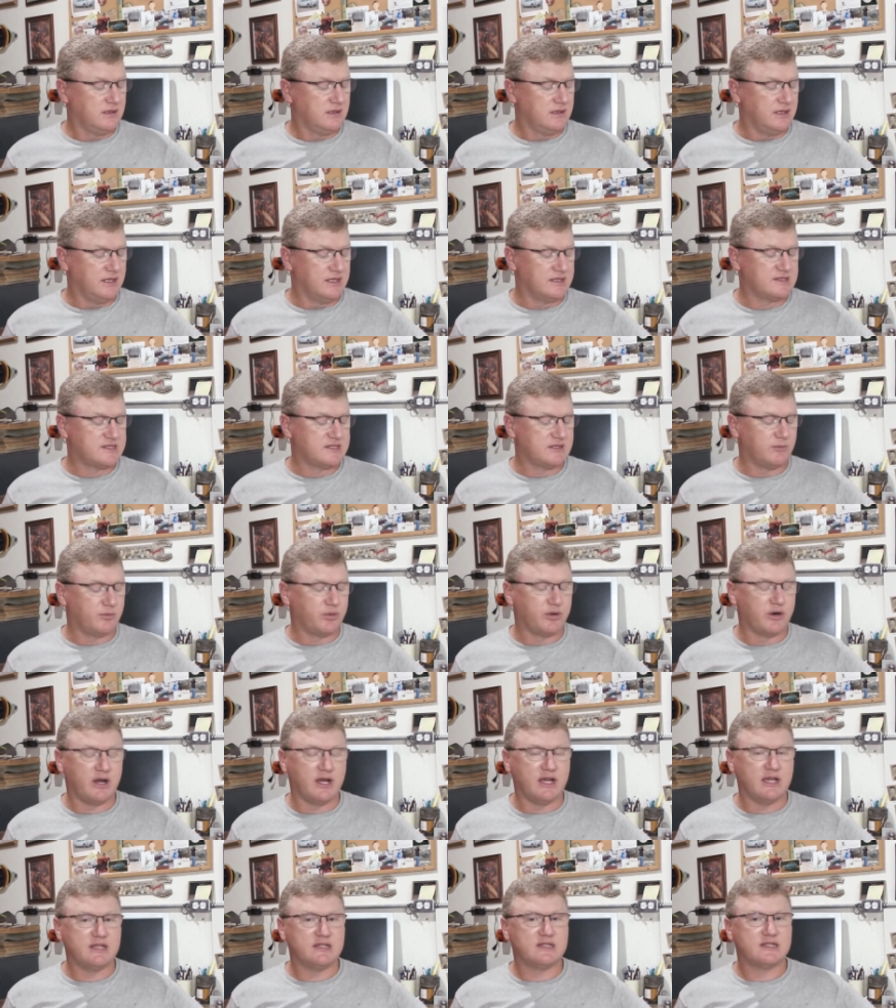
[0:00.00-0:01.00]
And
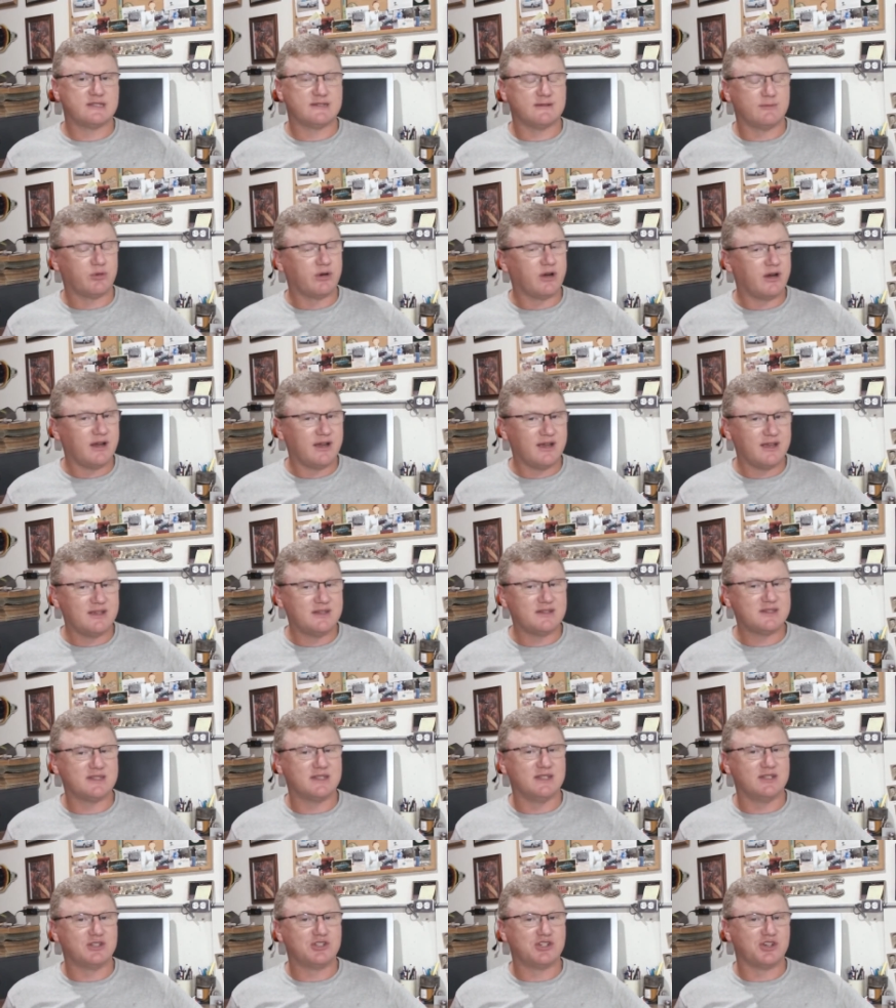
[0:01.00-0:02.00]
surprise,
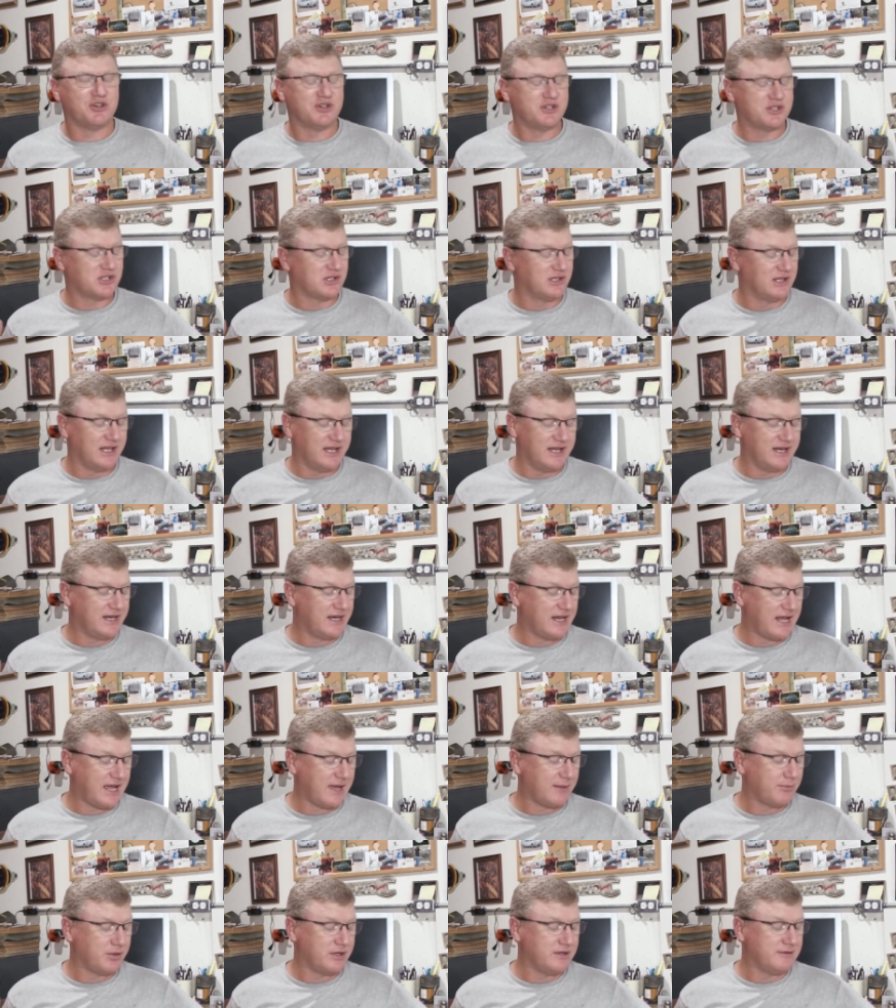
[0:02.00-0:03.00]
surprise, the church let it
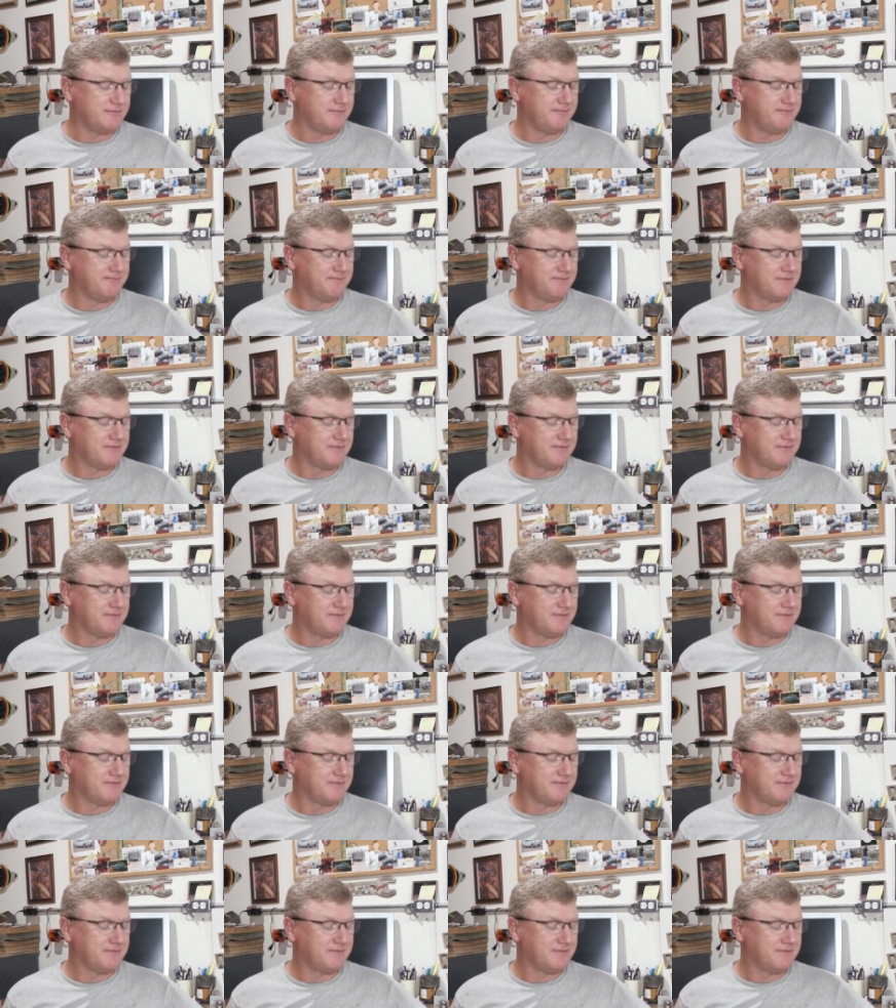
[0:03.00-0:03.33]
happen.